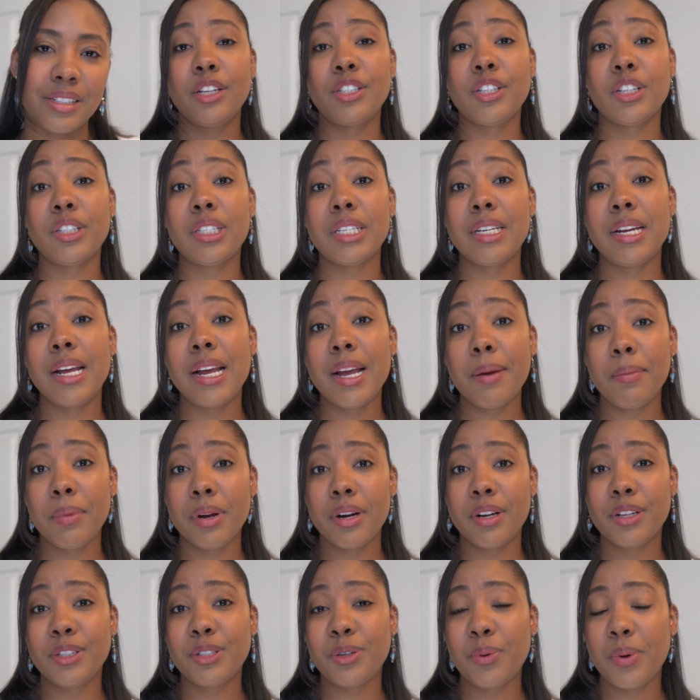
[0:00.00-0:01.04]
So today I'm
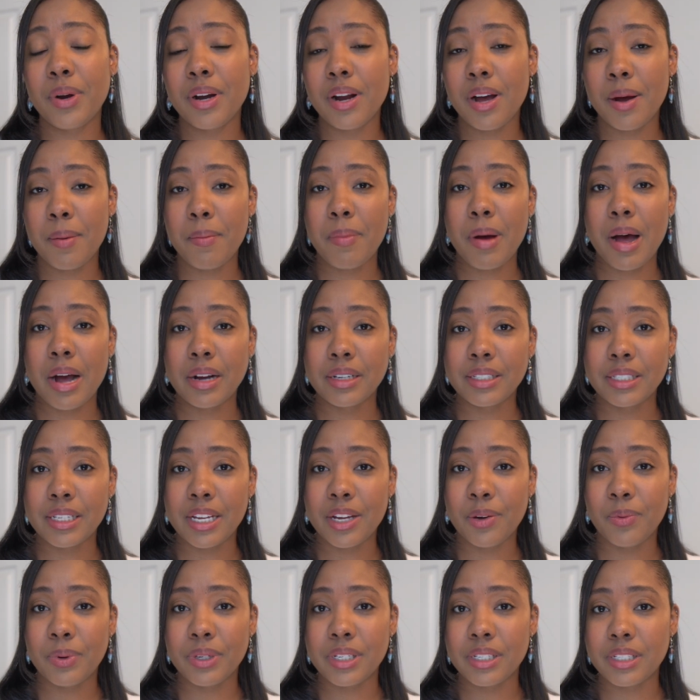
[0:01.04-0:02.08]
gonna do an
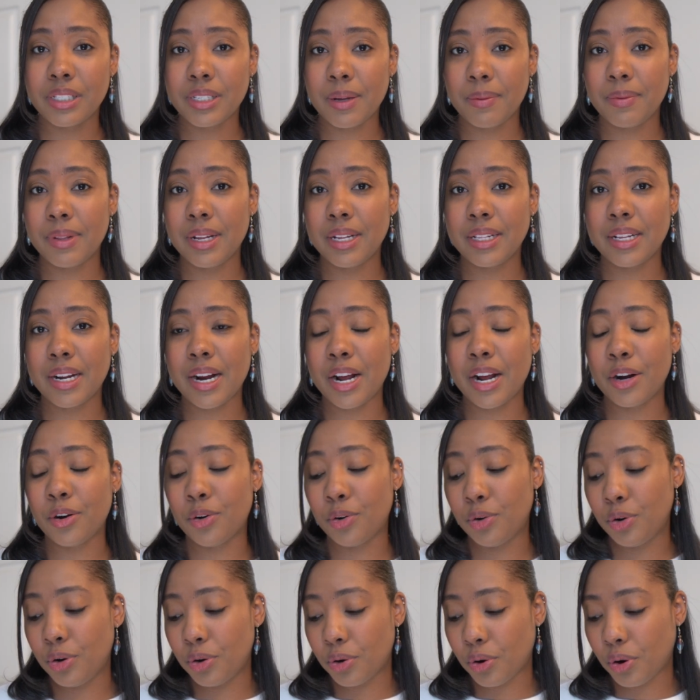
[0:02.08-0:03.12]
unboxing, which is something that I
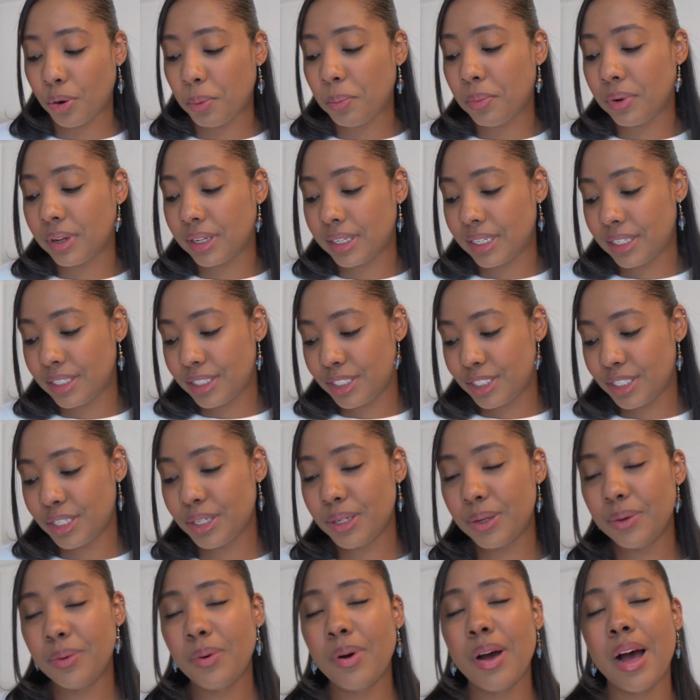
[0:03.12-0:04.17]
don't normally
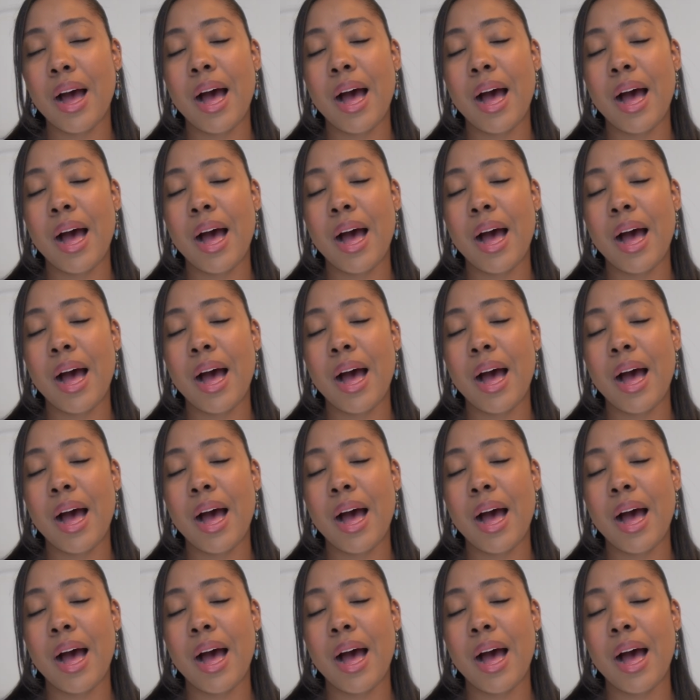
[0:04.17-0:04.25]
do.